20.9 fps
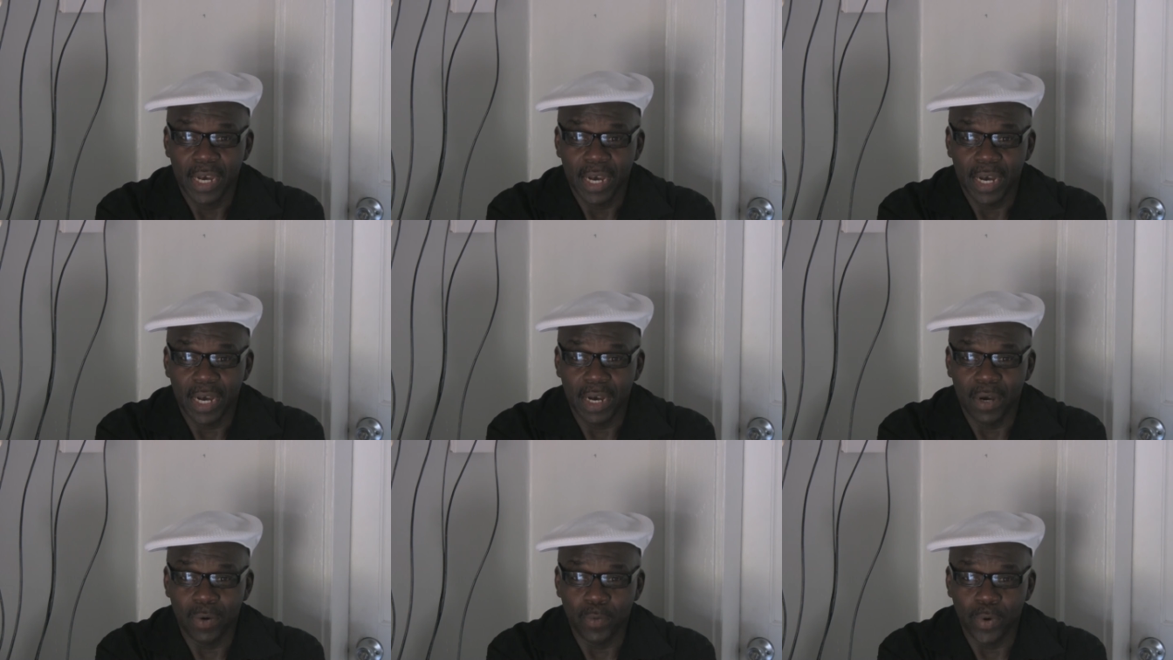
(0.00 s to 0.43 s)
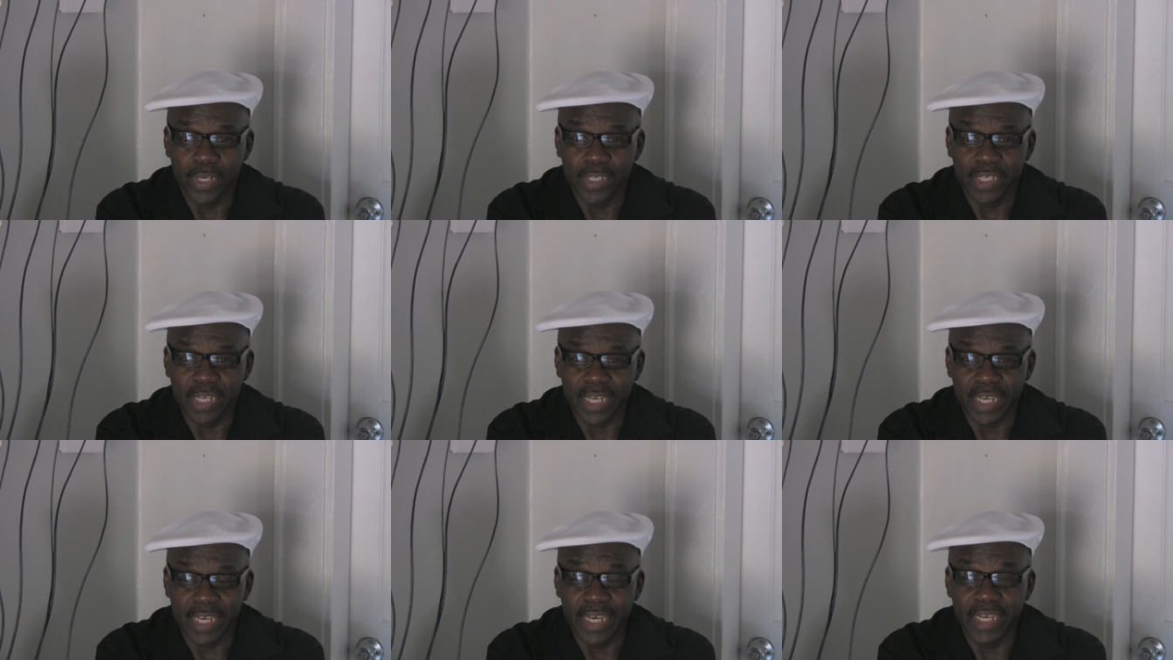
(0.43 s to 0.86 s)

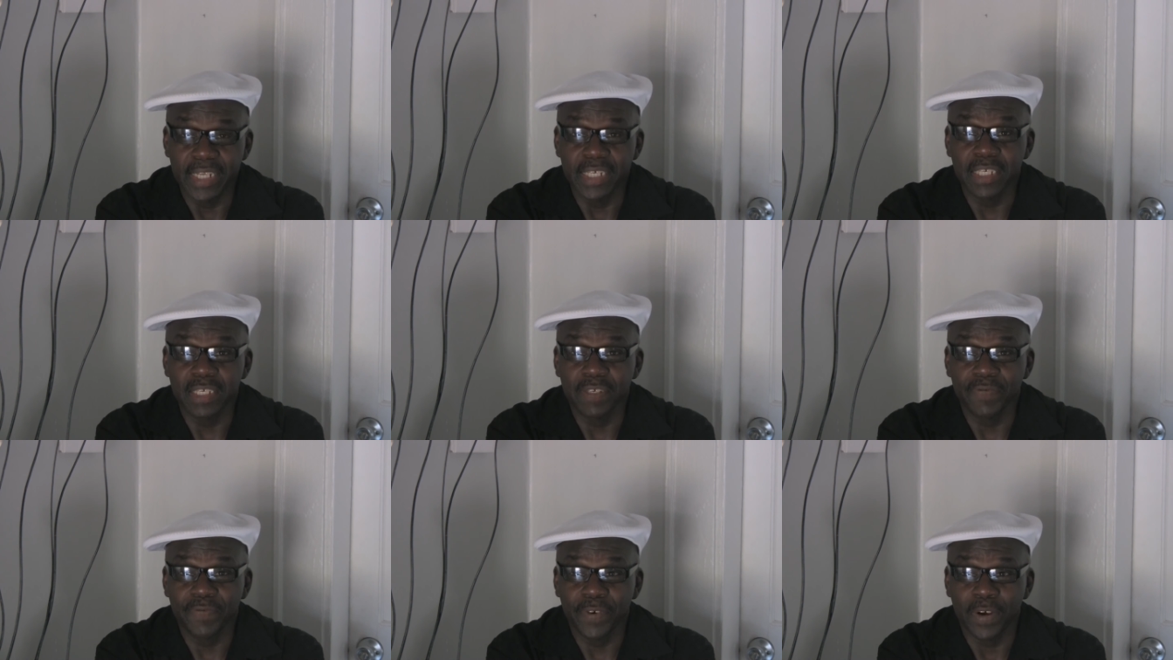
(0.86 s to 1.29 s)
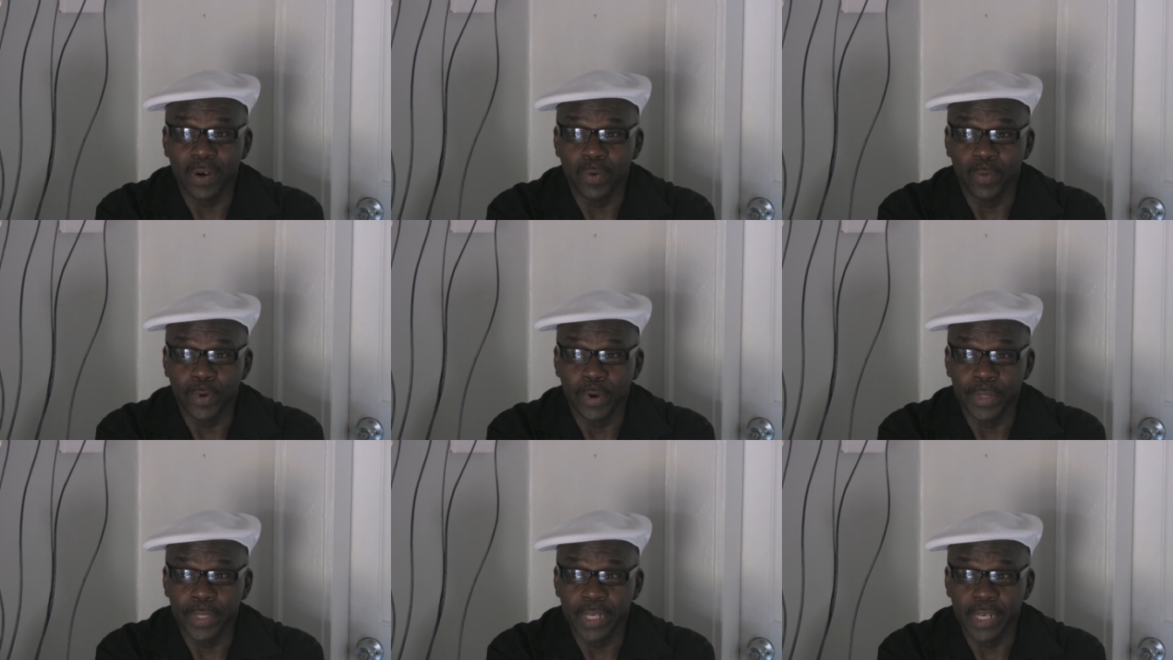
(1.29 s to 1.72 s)
Once again, this is for
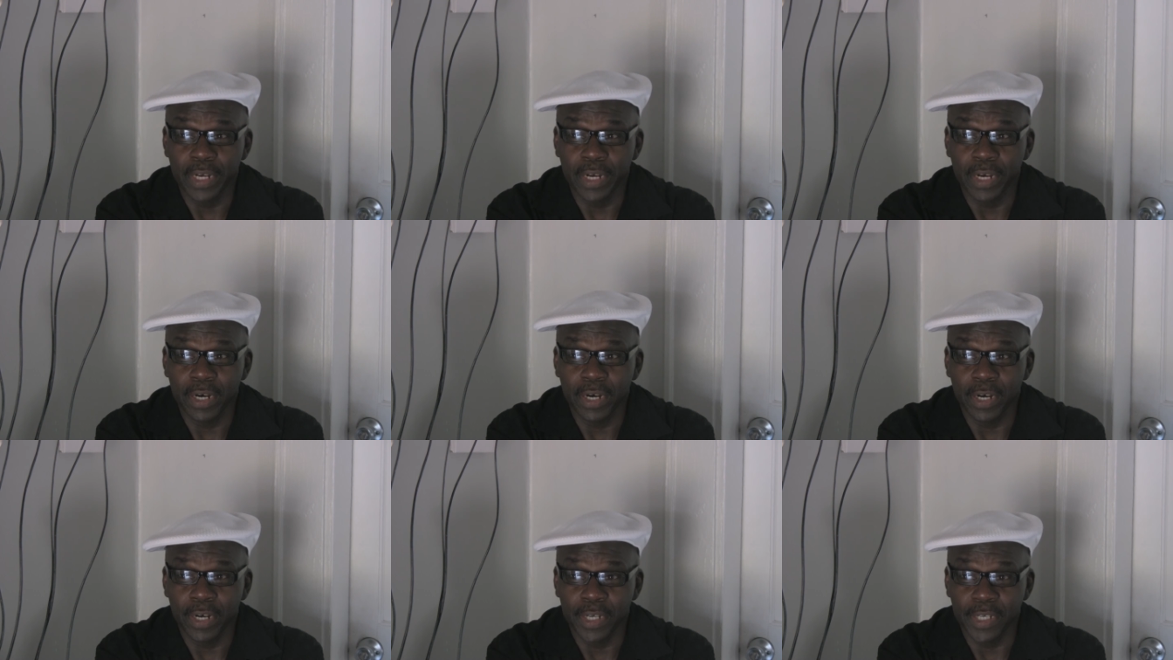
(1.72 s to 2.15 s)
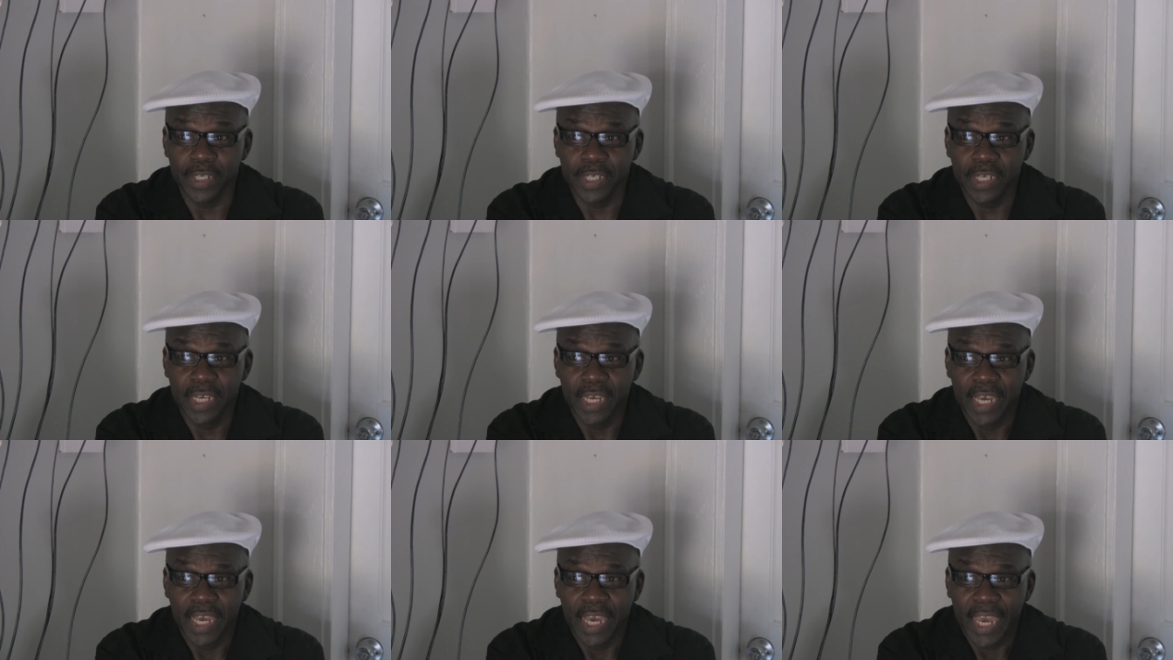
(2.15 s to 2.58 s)
a worthy
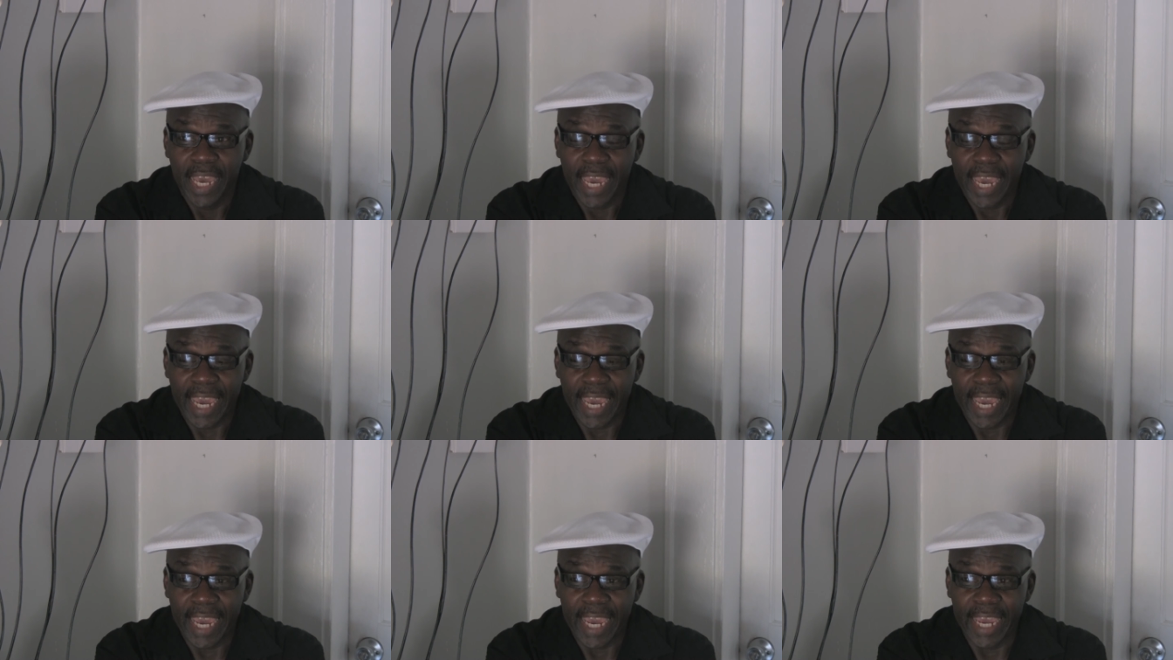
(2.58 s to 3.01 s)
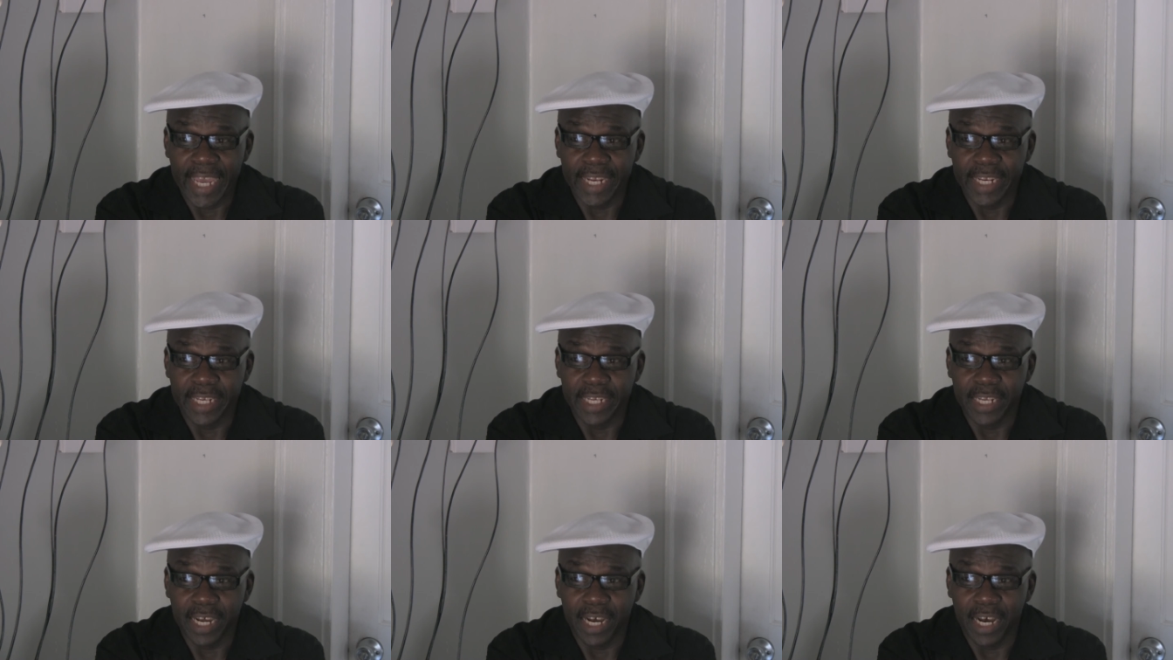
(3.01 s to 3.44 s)
cause,
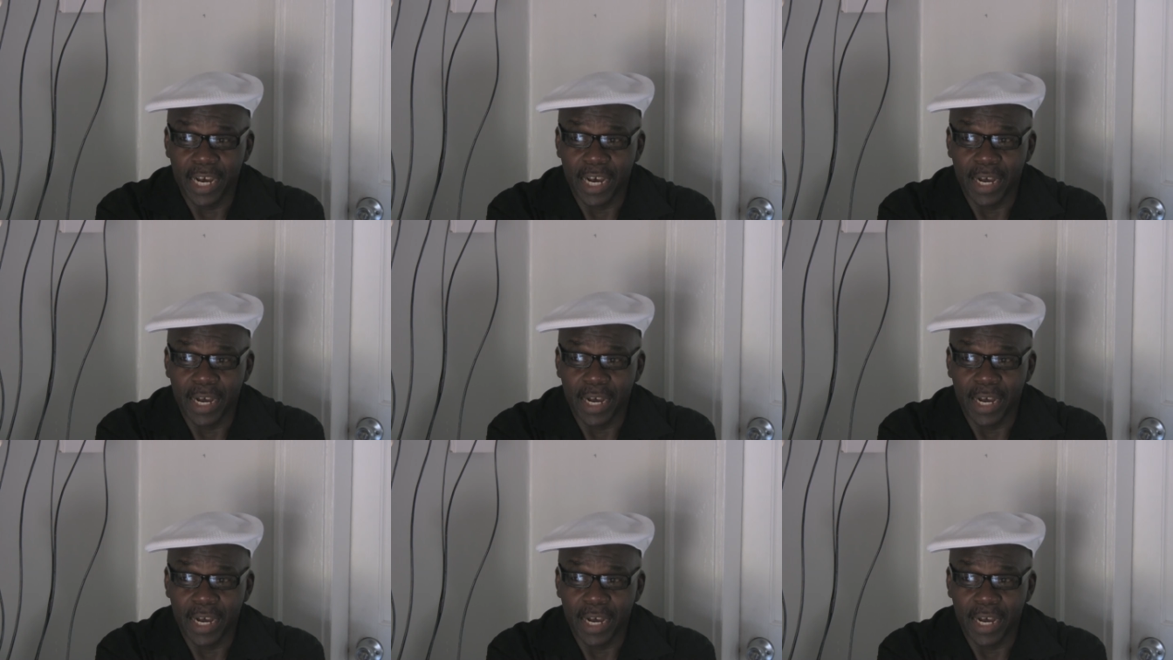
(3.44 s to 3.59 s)
and